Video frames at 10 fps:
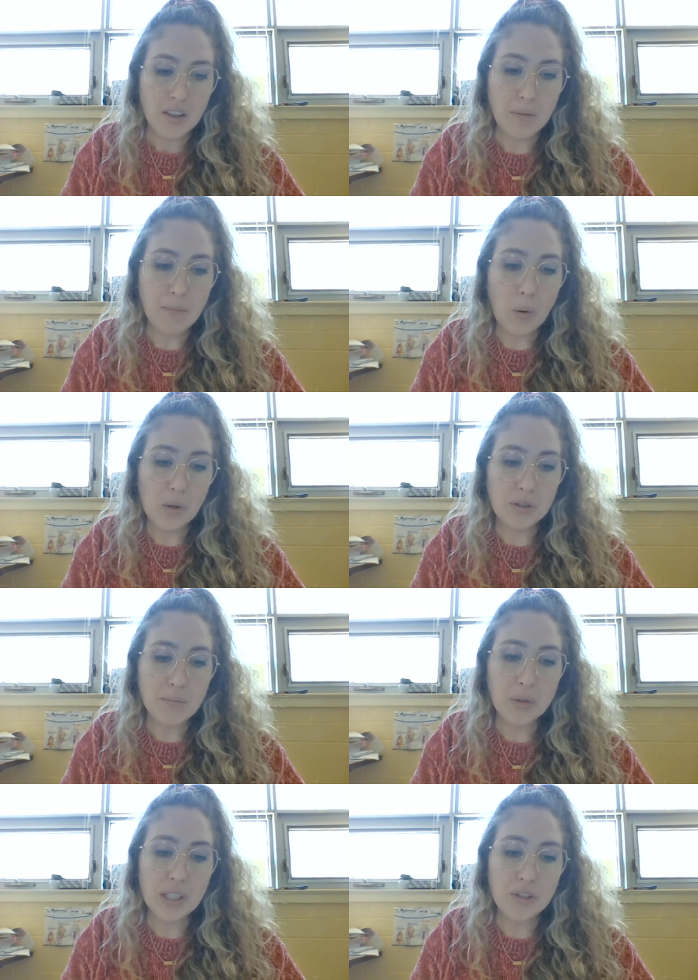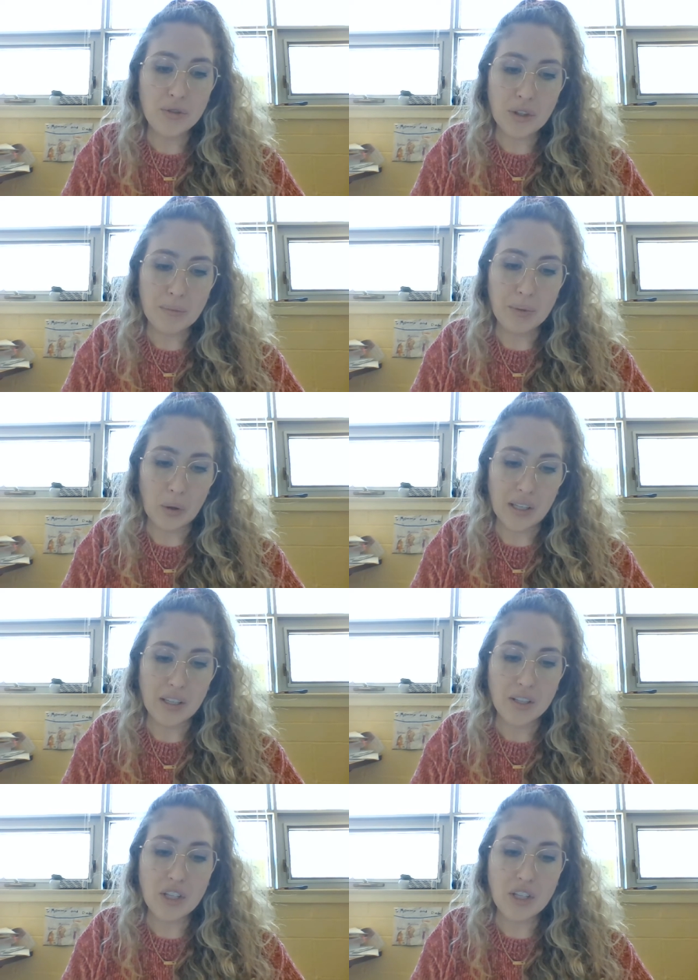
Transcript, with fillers: The bold mooted troop lord